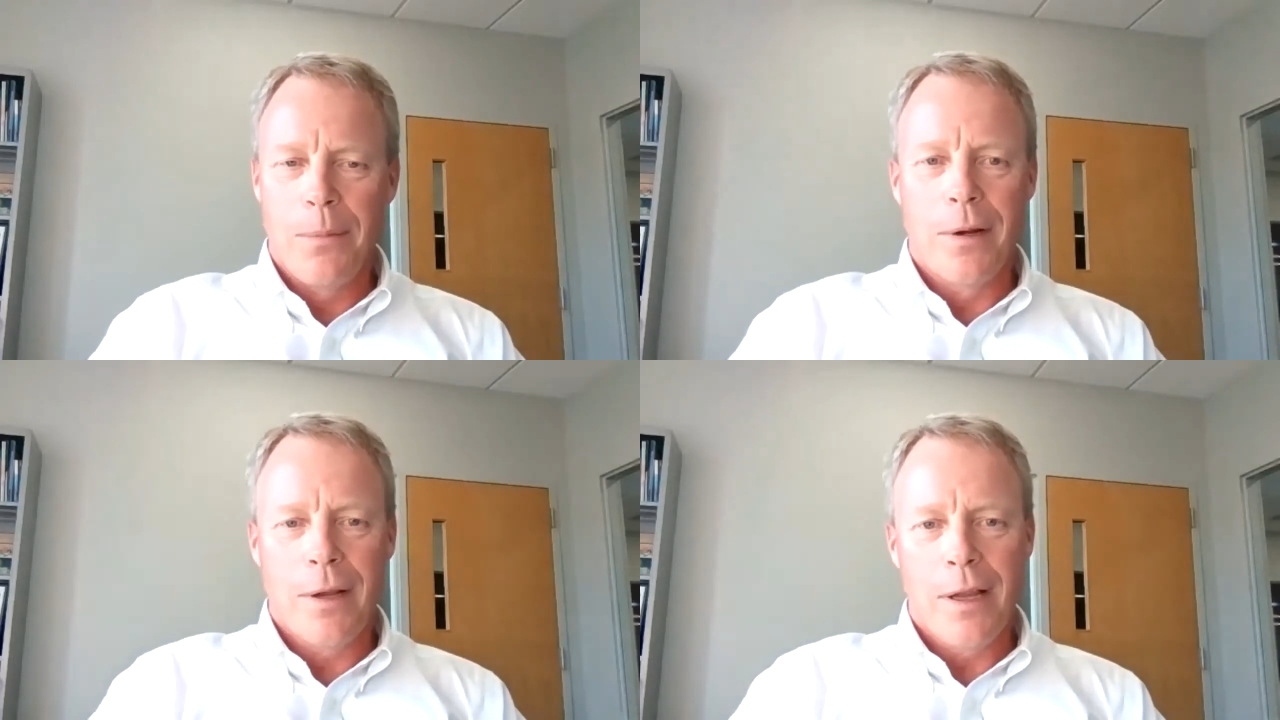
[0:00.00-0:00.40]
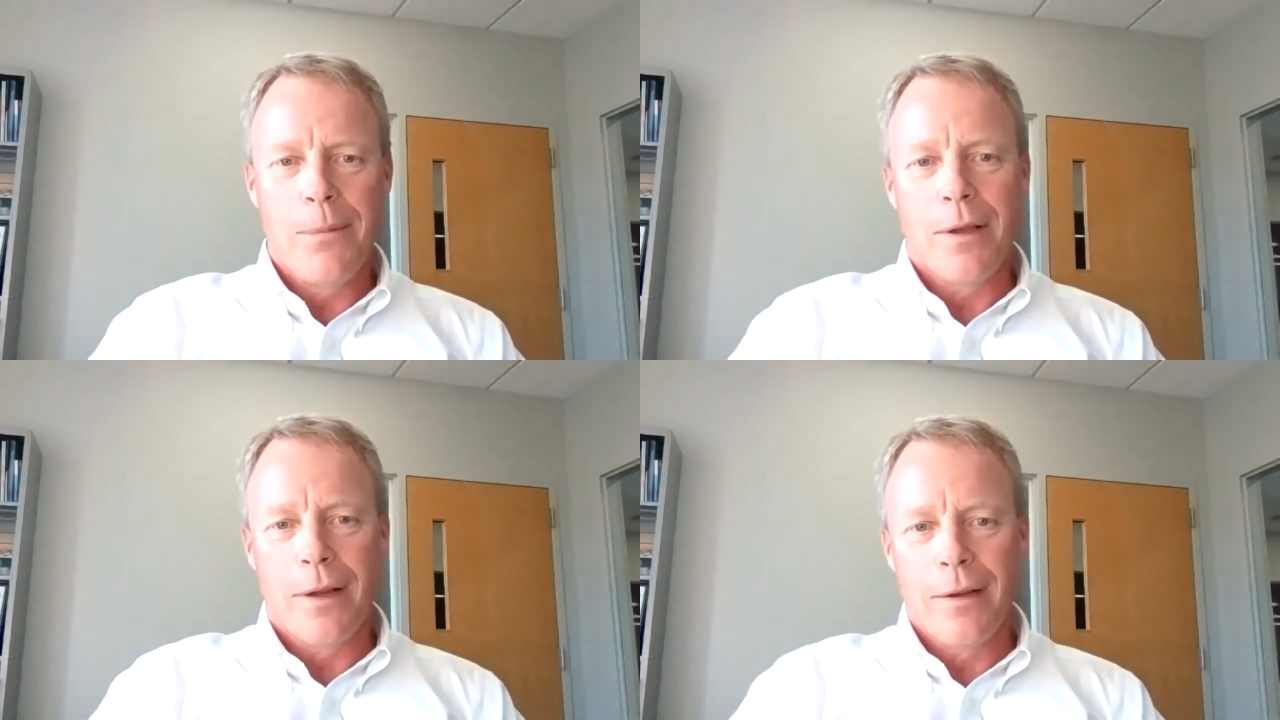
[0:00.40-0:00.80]
but it gave
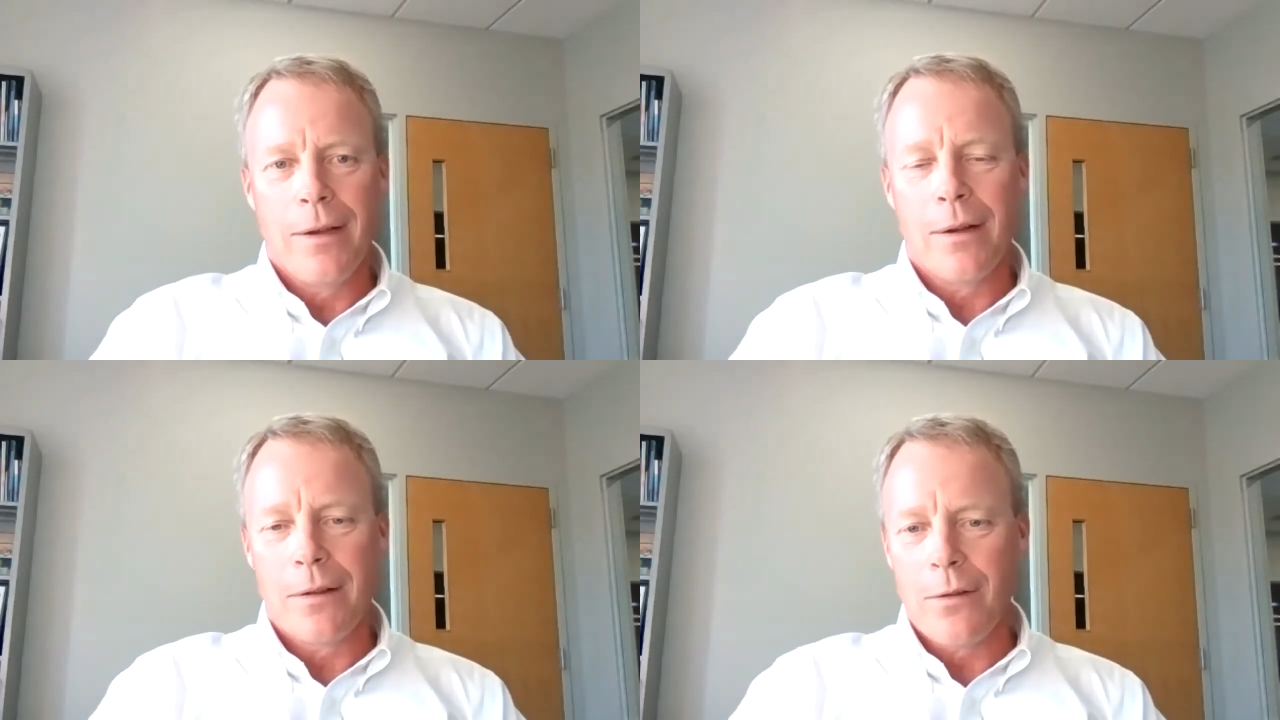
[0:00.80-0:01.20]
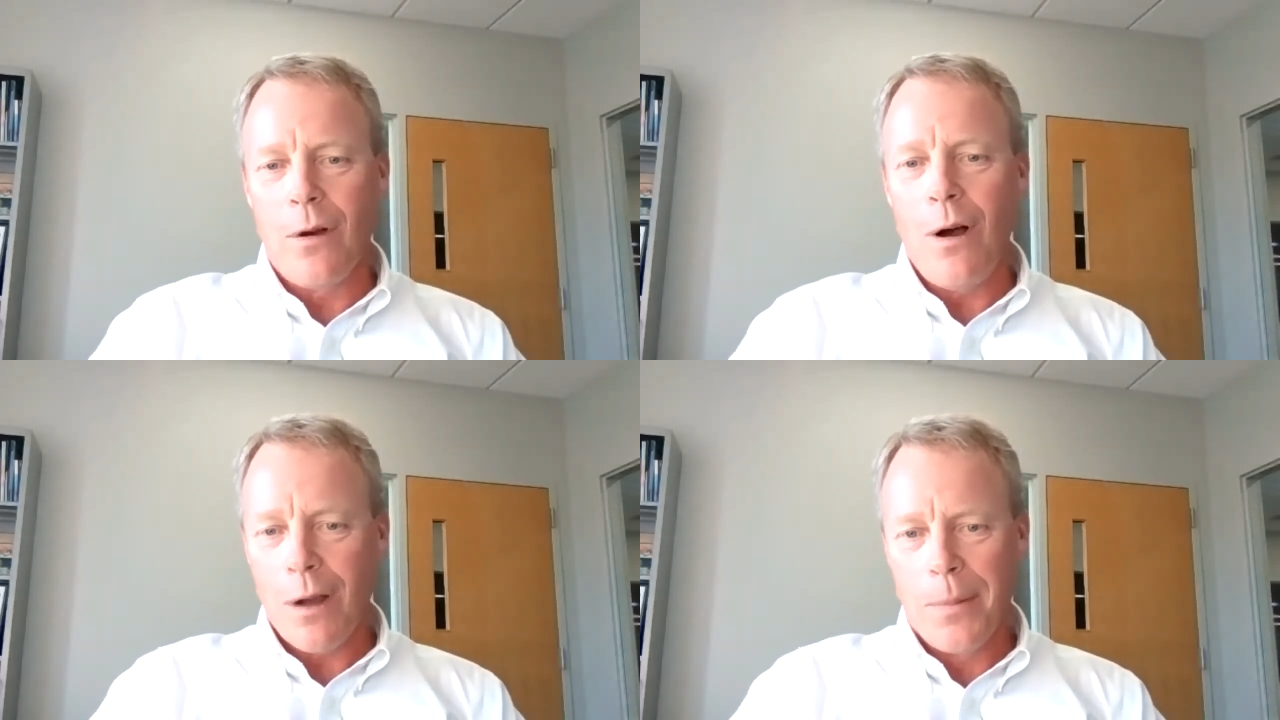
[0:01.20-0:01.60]
me the idea to
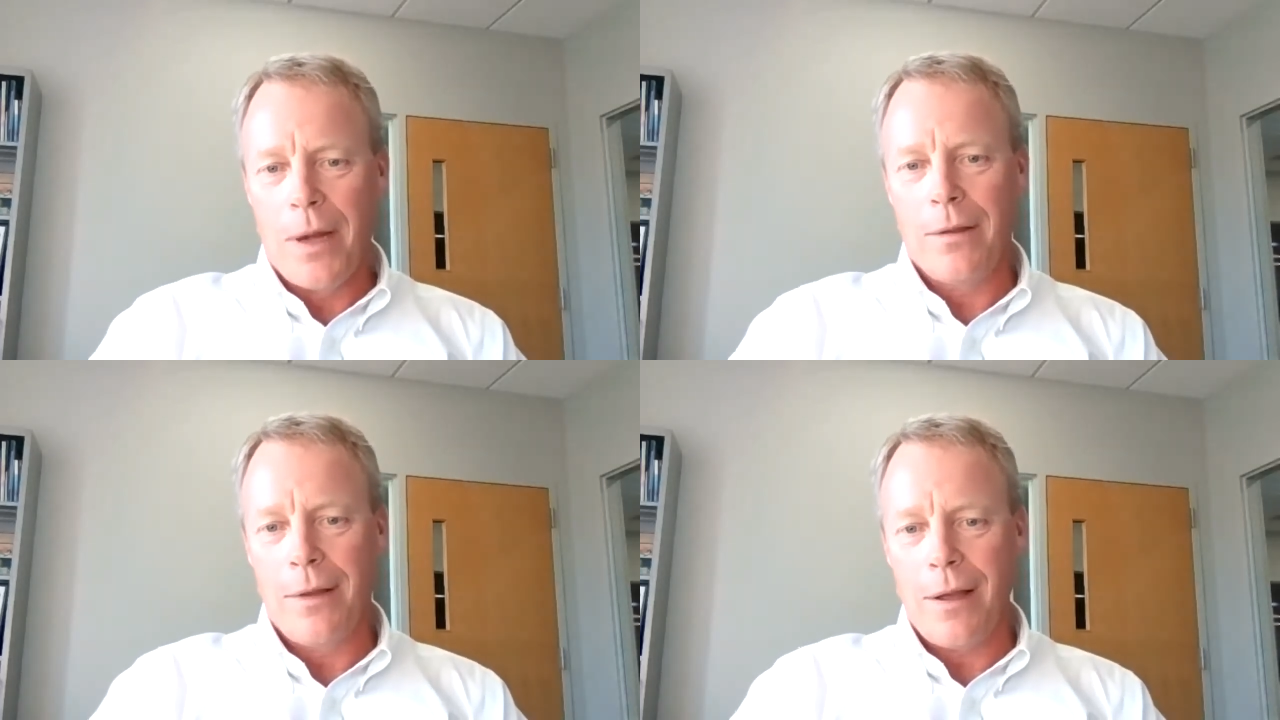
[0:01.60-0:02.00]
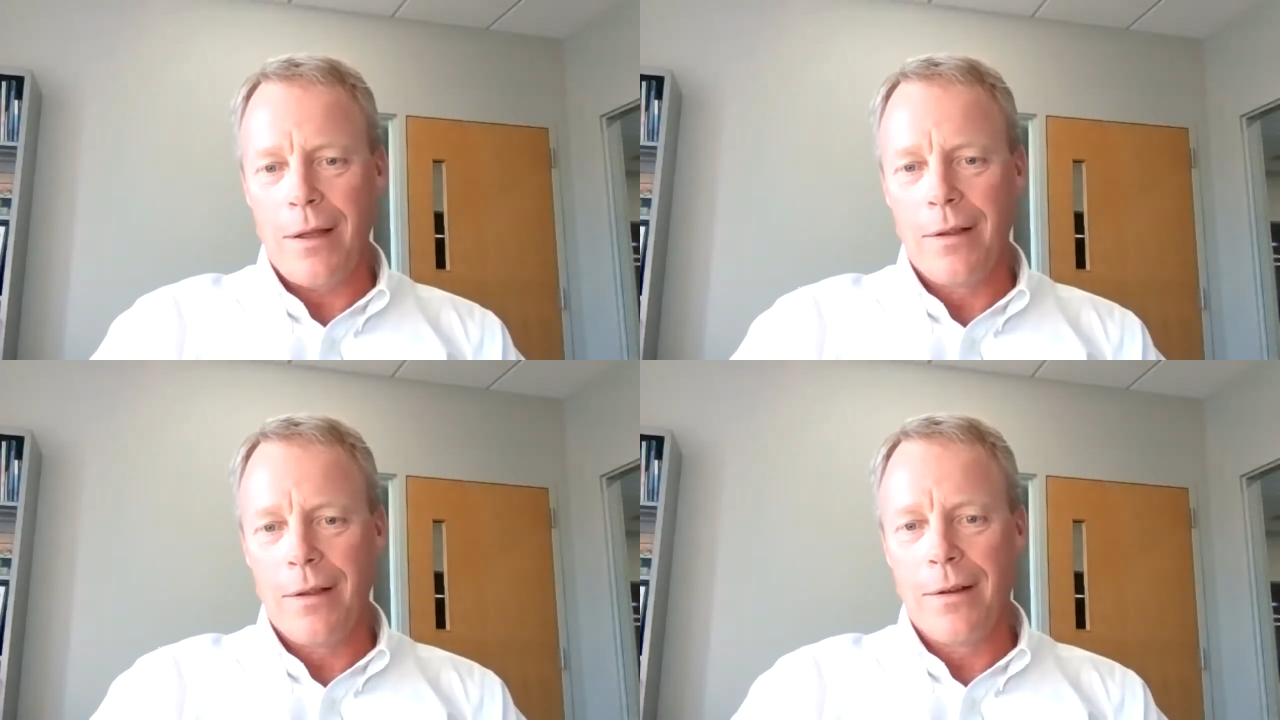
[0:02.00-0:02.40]
talk about that
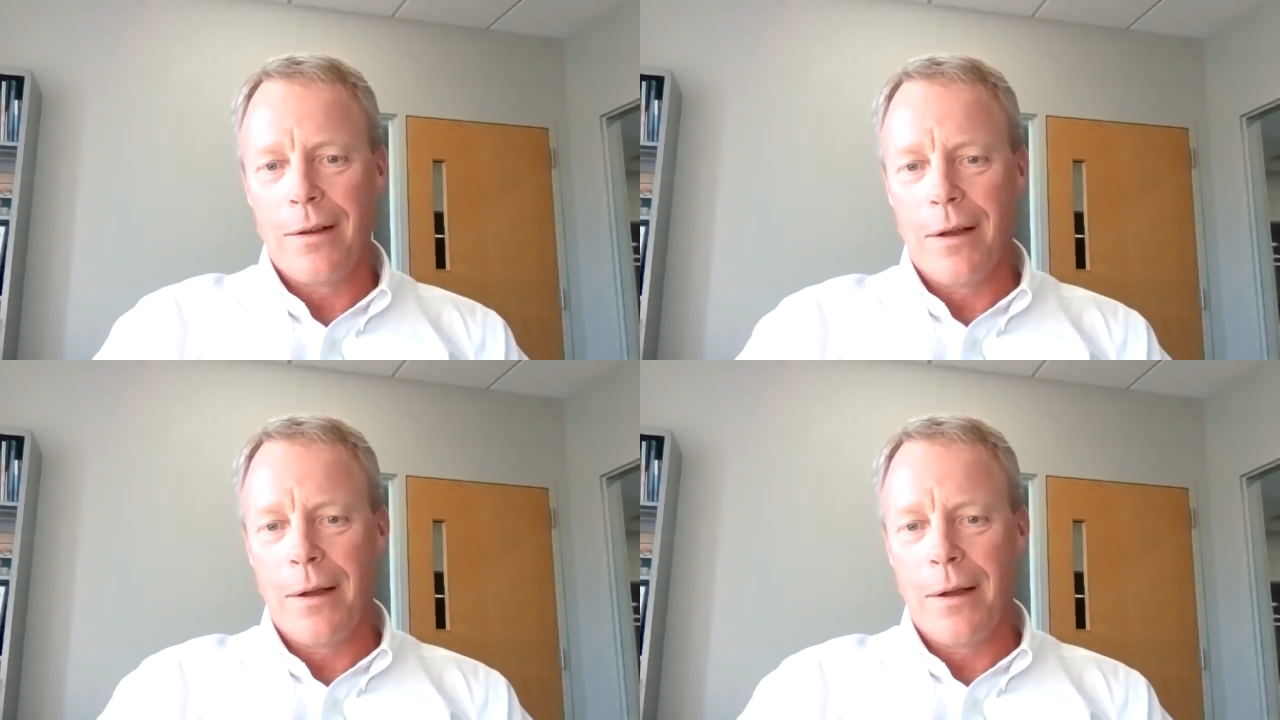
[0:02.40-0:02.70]
and